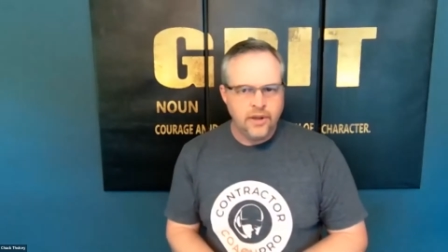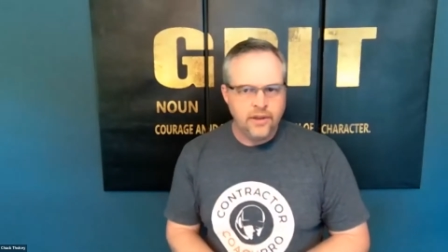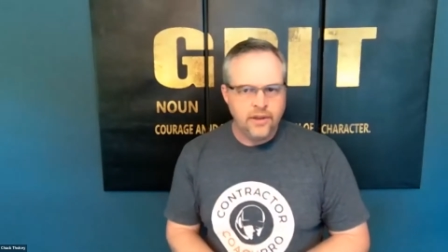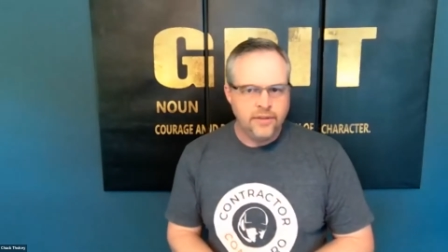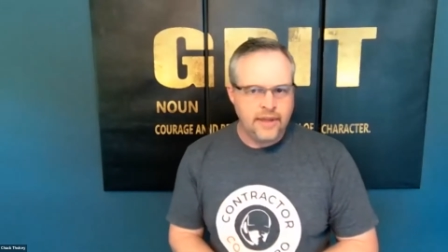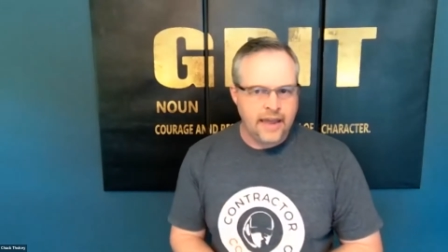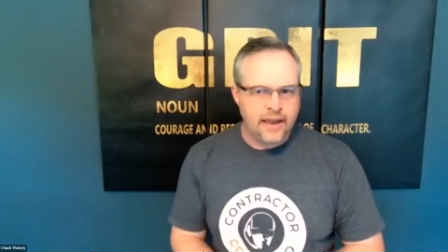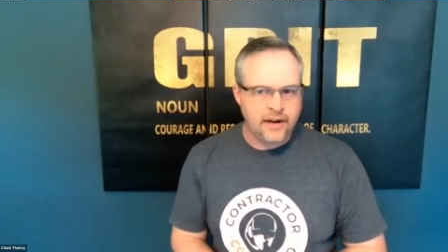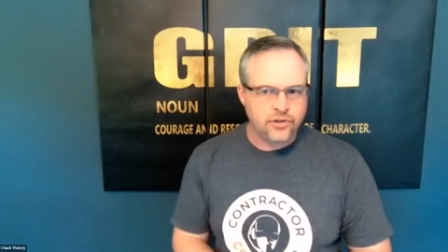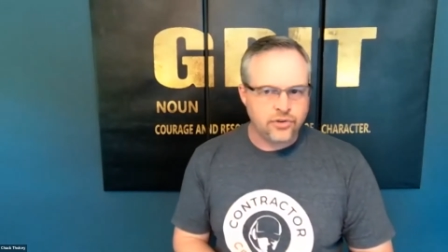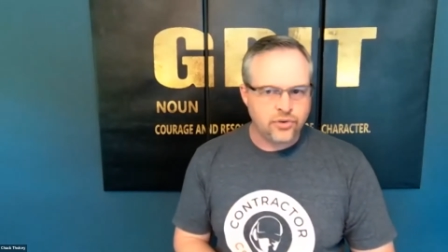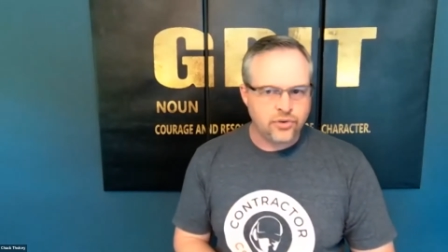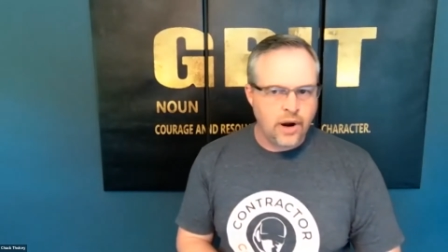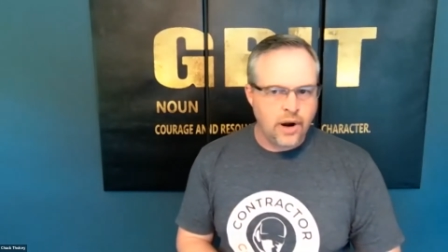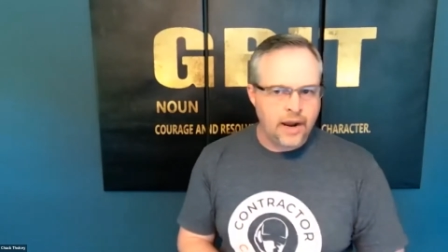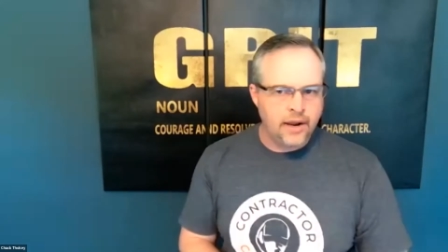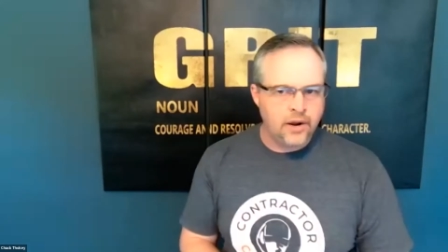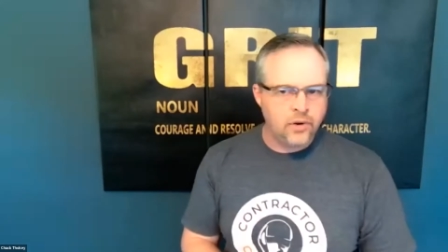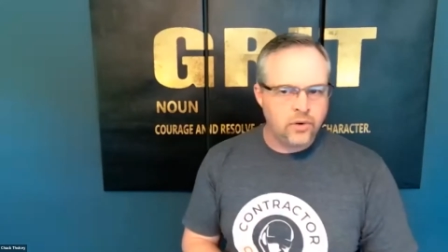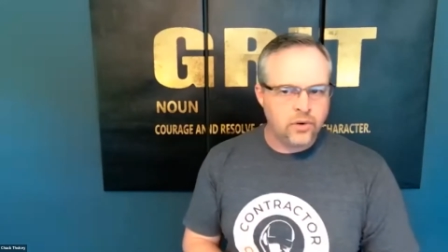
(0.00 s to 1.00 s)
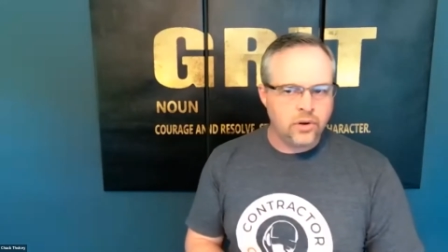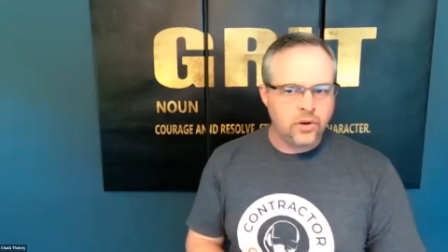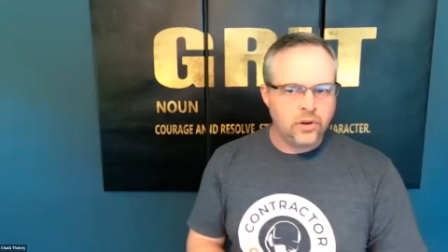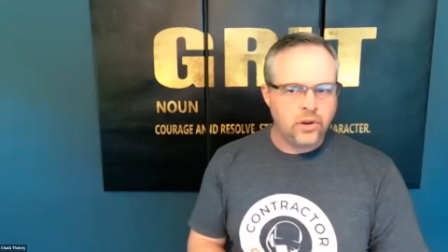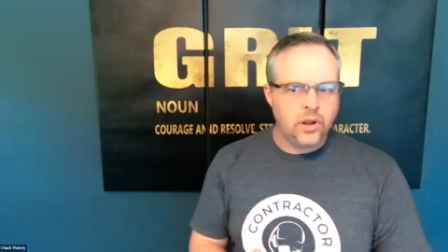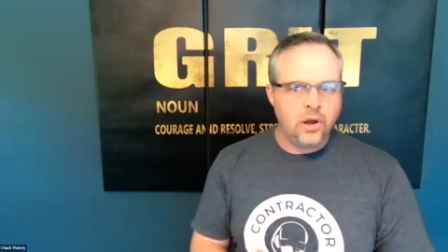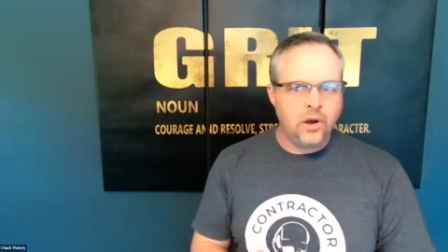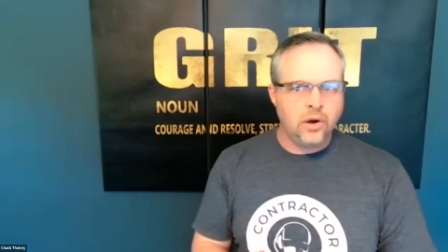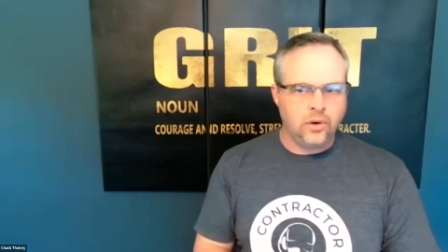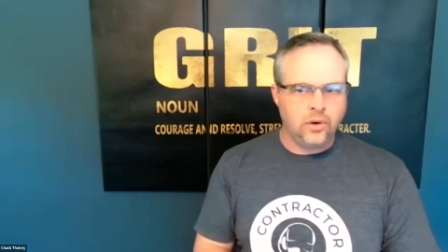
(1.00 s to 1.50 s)
that trial
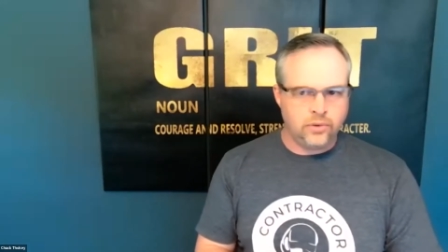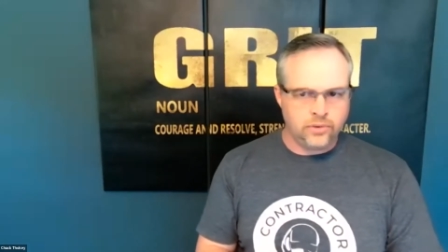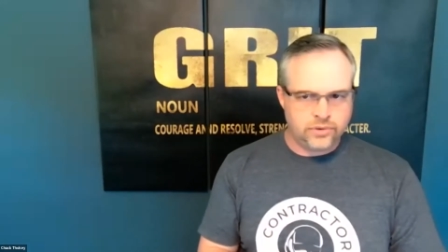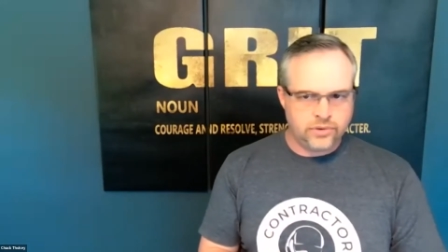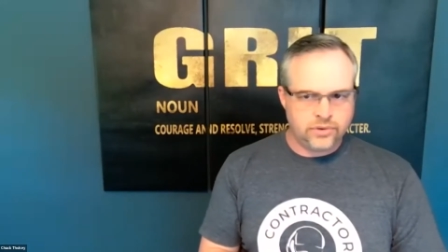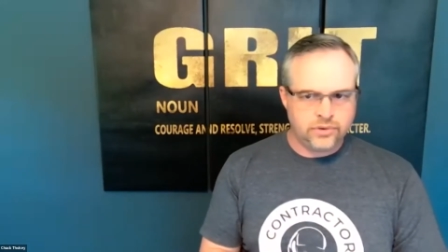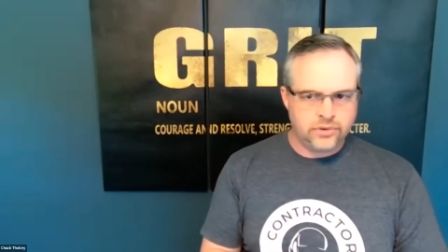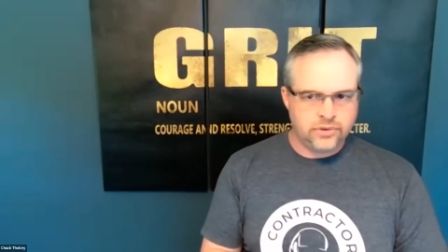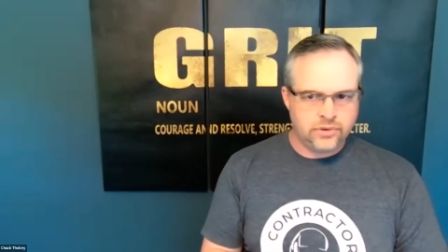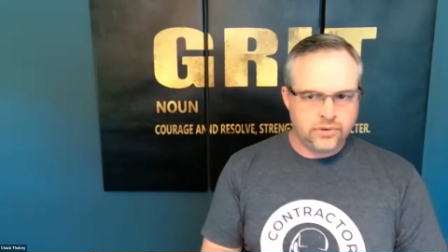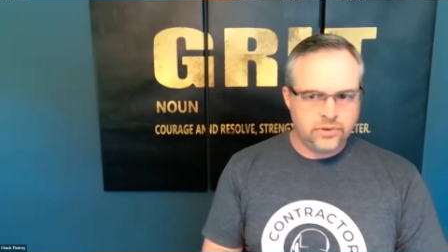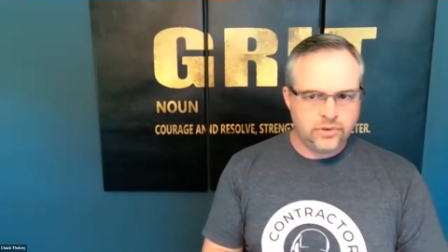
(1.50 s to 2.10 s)
close.